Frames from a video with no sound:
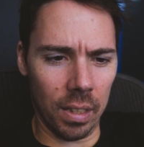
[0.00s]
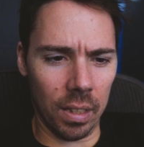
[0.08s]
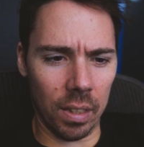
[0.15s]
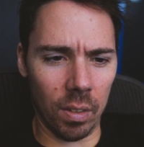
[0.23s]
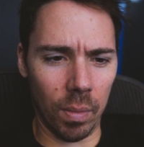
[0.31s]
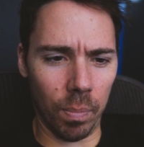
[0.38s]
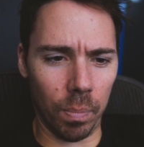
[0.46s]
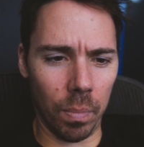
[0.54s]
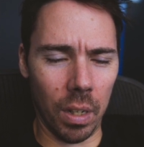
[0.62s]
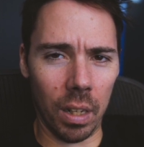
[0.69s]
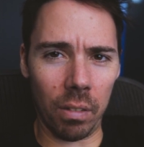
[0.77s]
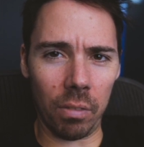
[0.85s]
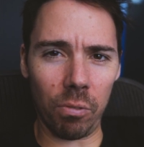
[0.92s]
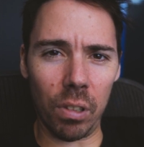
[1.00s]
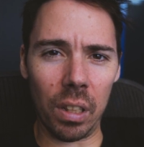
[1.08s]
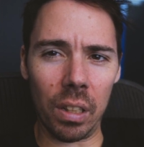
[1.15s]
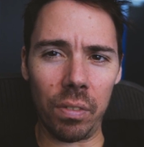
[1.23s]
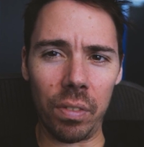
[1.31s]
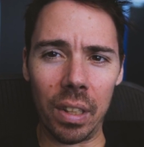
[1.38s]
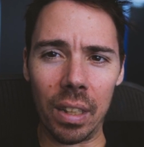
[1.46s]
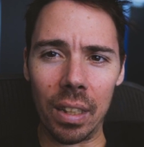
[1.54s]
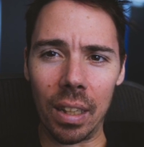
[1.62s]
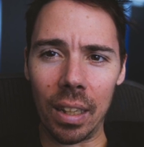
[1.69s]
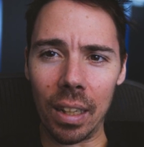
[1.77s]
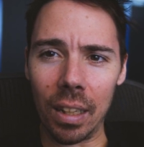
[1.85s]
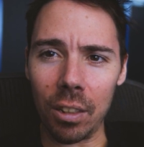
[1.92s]
So I'm not really vegan,
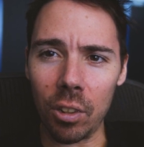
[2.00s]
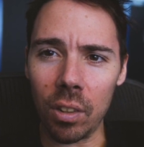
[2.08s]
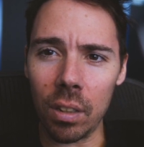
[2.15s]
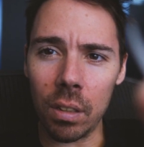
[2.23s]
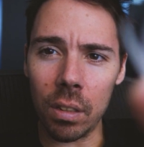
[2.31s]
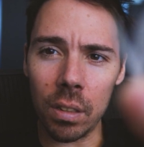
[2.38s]
I guess.